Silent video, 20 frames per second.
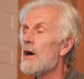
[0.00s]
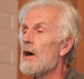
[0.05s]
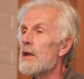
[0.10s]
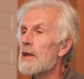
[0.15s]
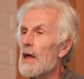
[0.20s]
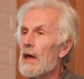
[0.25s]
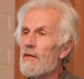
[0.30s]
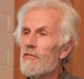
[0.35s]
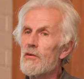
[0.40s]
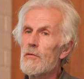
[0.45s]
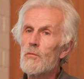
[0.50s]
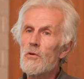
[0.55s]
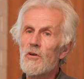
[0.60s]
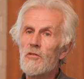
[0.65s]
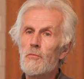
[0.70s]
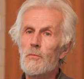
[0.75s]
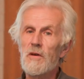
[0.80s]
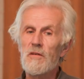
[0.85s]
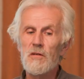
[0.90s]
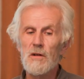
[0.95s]
and ever
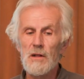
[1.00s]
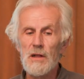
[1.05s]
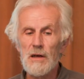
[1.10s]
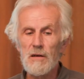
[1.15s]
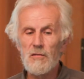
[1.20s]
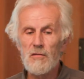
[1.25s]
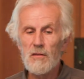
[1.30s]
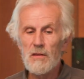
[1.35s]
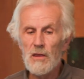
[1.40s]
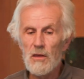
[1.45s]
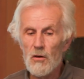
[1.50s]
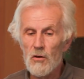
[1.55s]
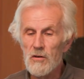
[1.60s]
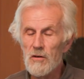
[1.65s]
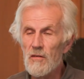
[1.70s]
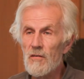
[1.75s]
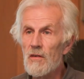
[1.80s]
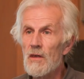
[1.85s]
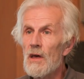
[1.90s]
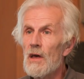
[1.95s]
more specialized
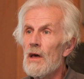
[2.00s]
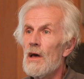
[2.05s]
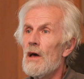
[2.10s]
theories.